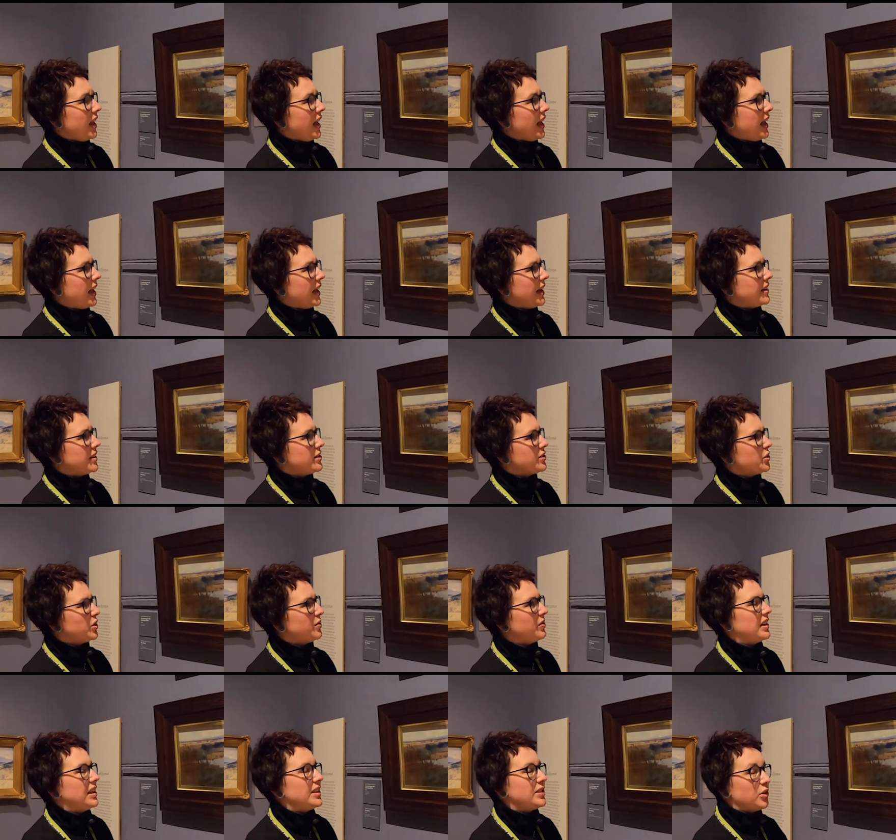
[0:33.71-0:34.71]
And sort
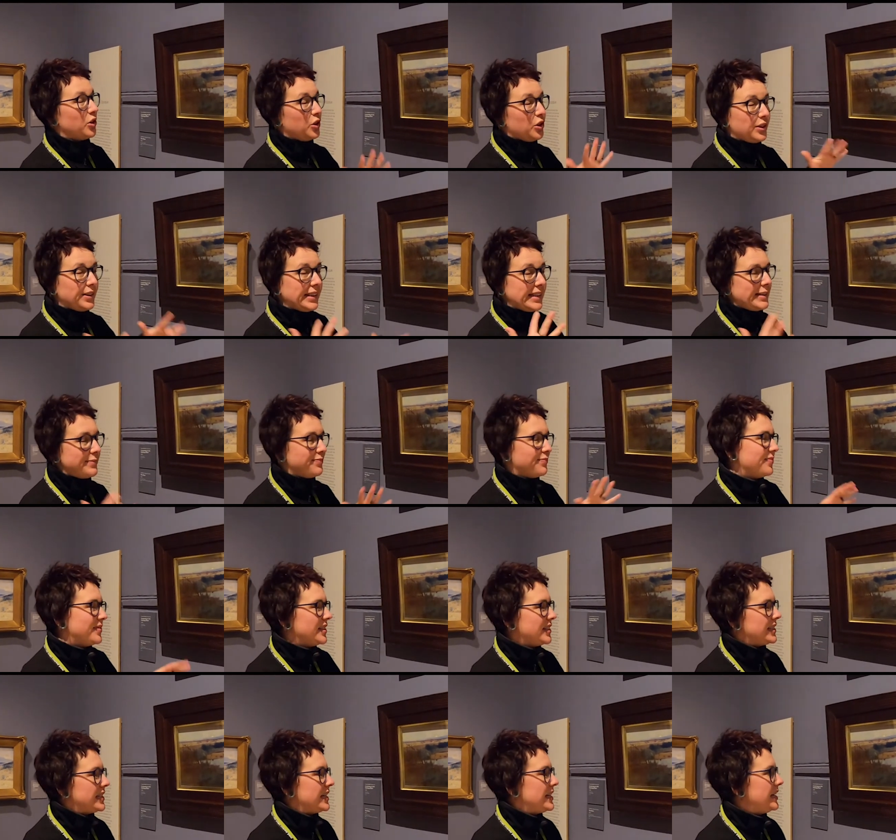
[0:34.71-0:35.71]
of in his early
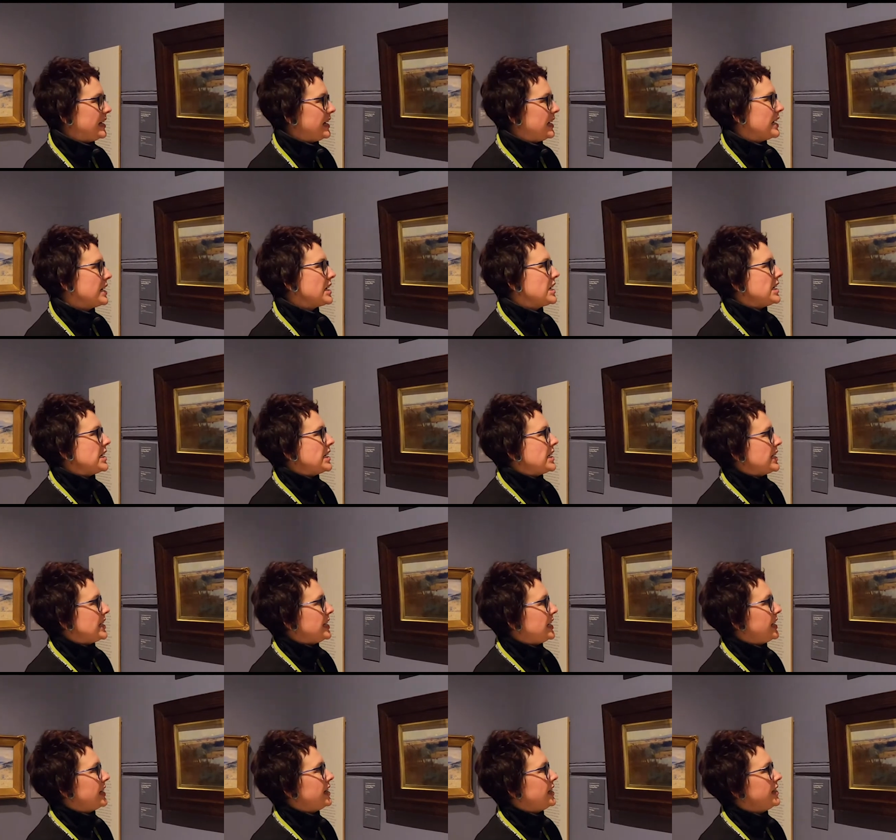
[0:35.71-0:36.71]
Sydney
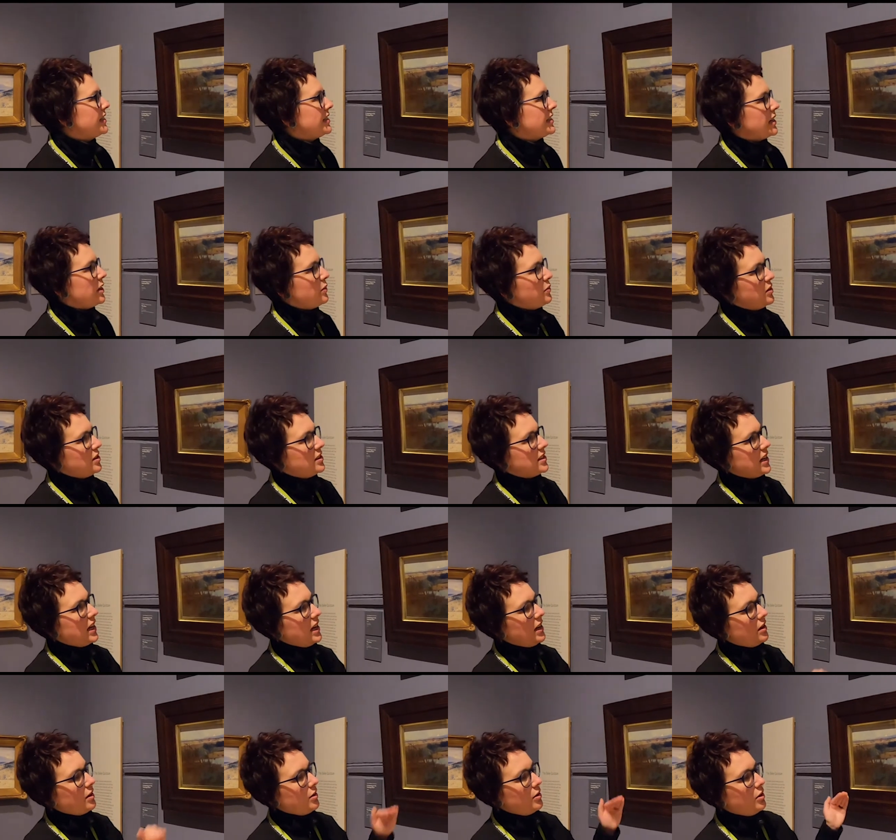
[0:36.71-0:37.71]
years, he would
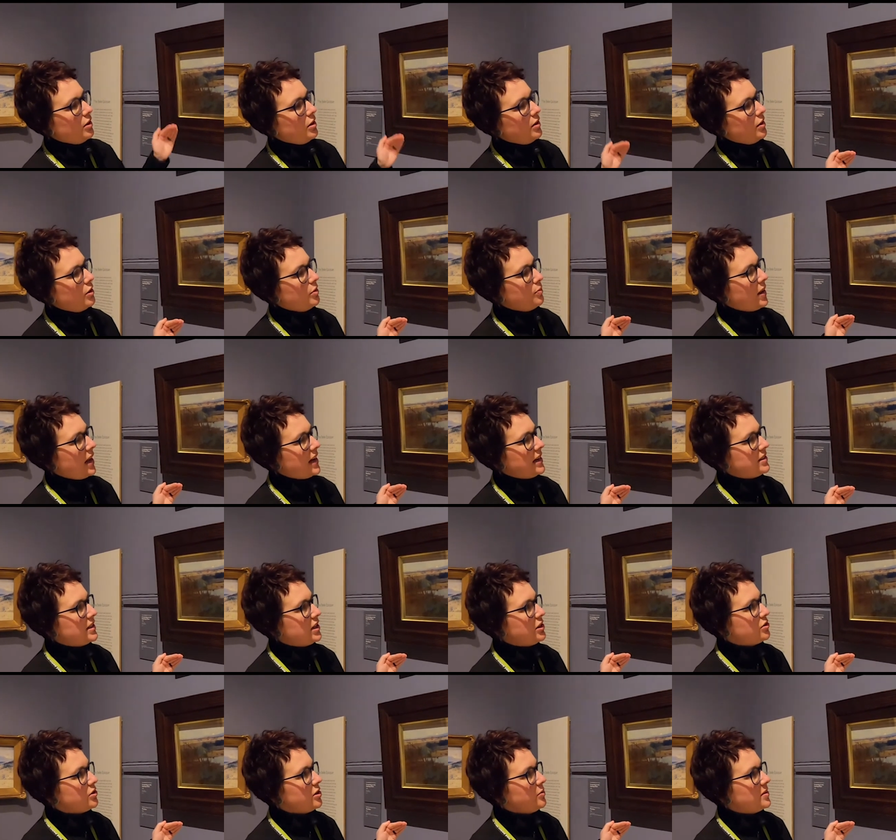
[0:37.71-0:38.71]
take
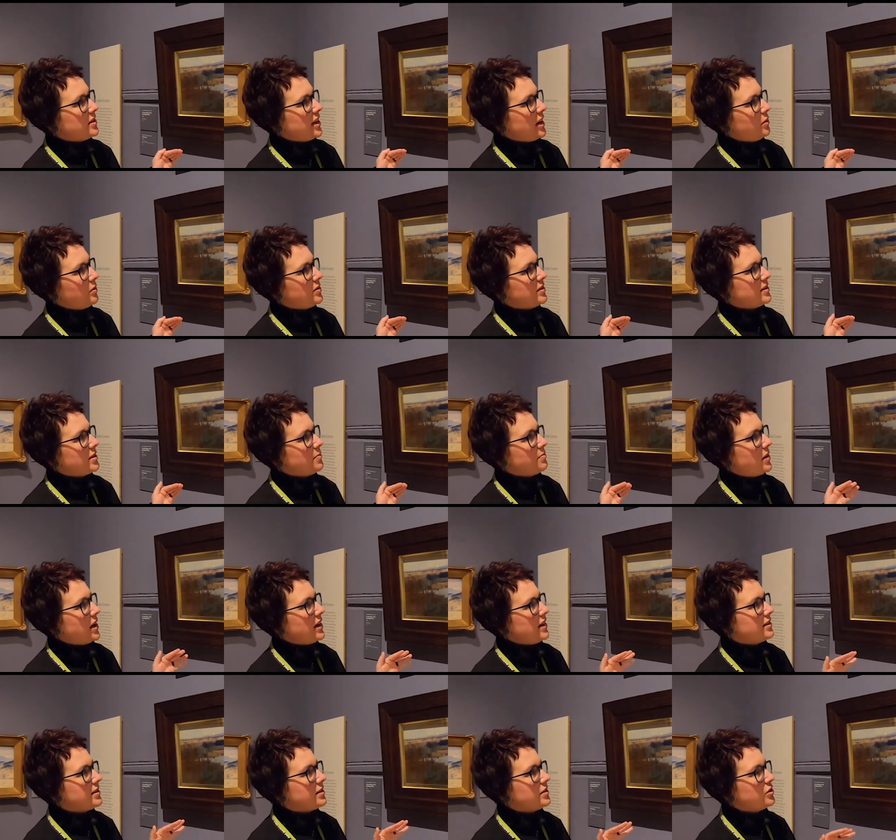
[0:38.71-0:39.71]
painting trips out with some
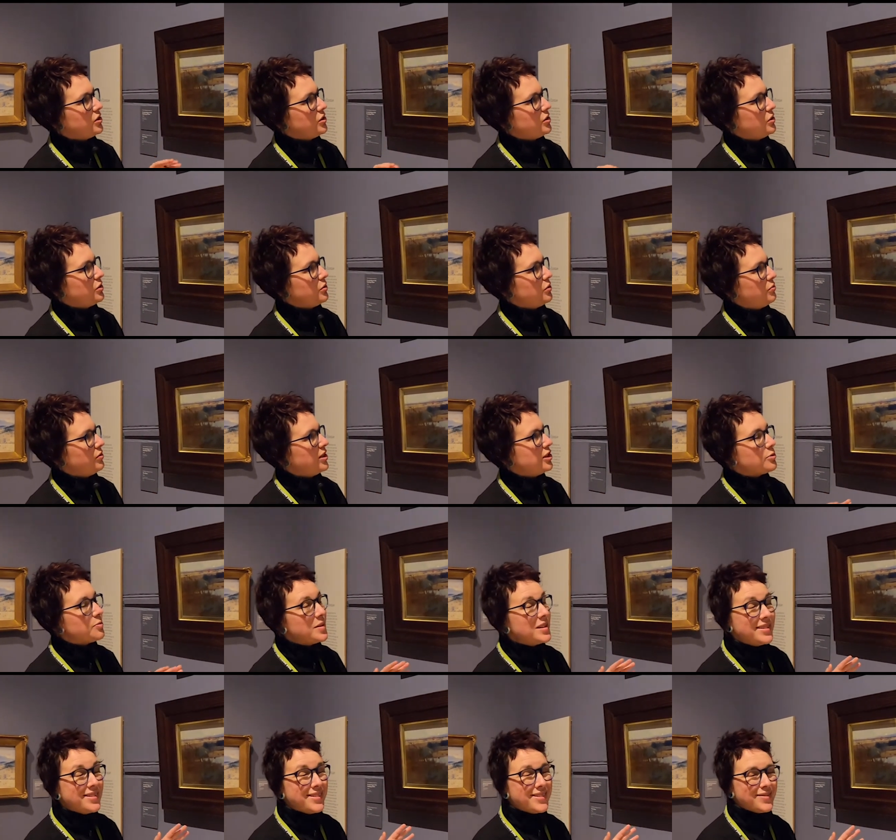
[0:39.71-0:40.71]
mates to
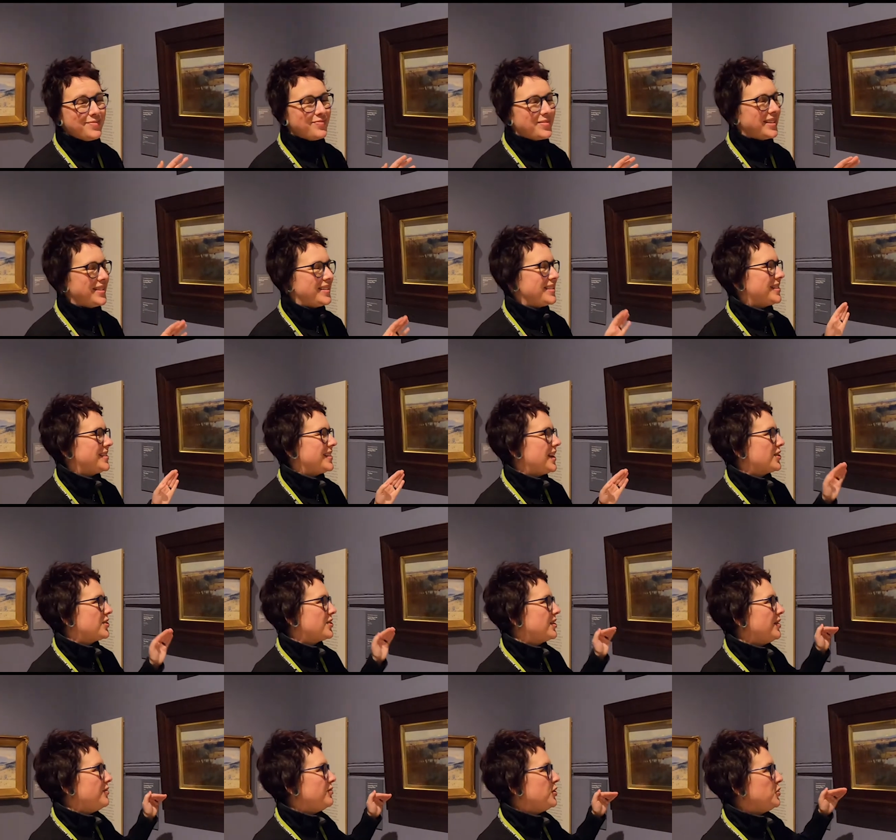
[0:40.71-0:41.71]
Richmond. And this is
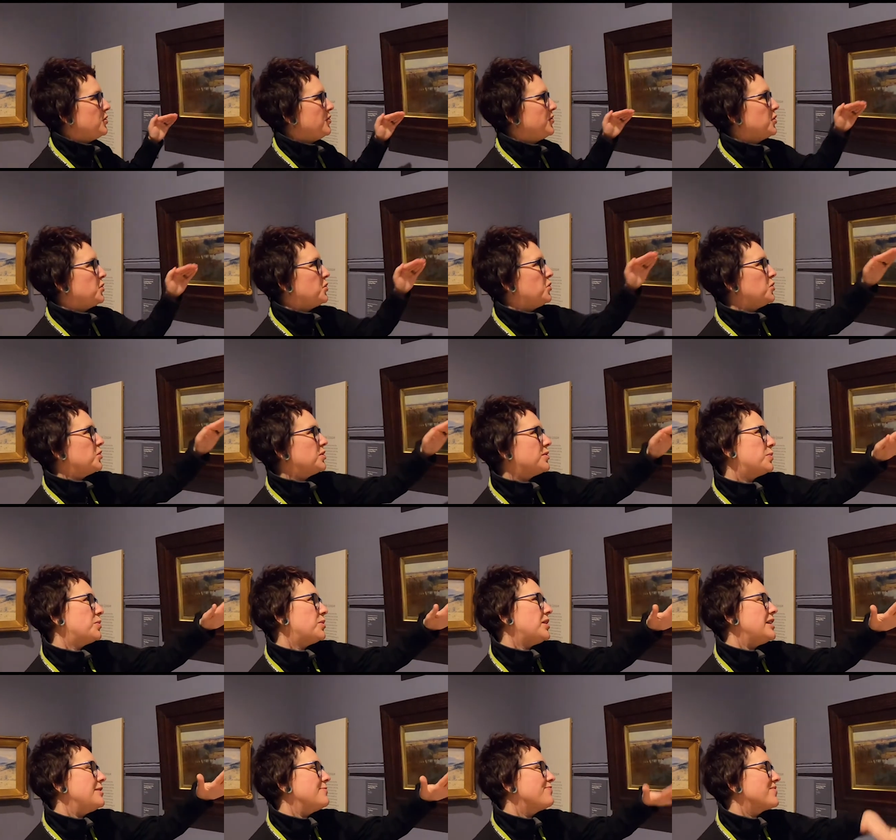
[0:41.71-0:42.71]
actually a view of the
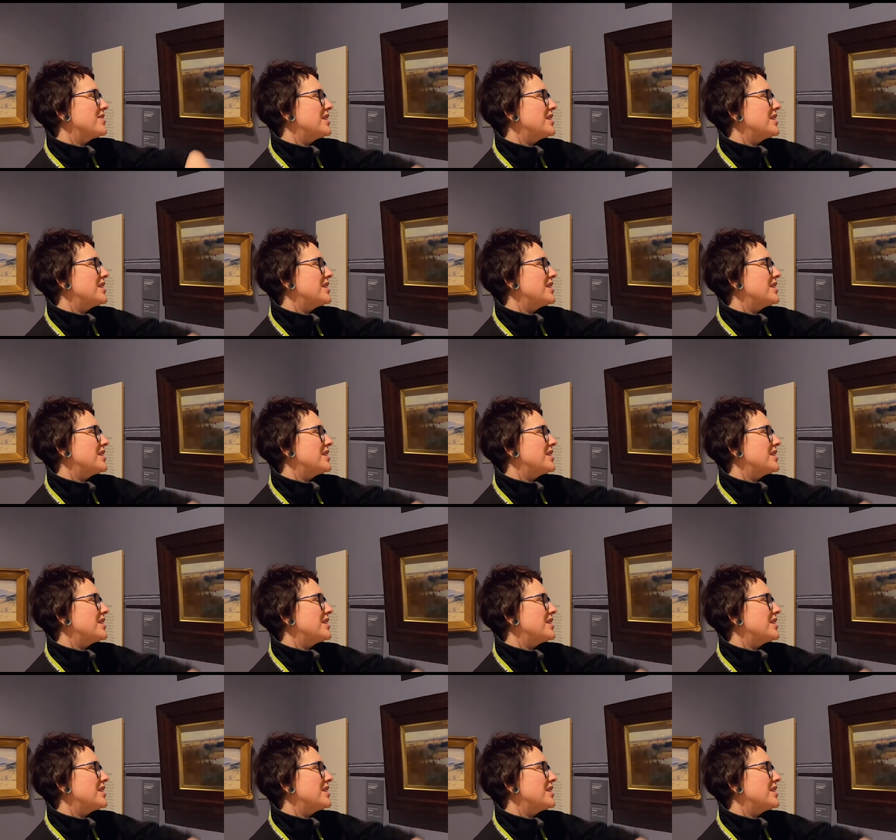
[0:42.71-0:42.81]
Hawkesbury.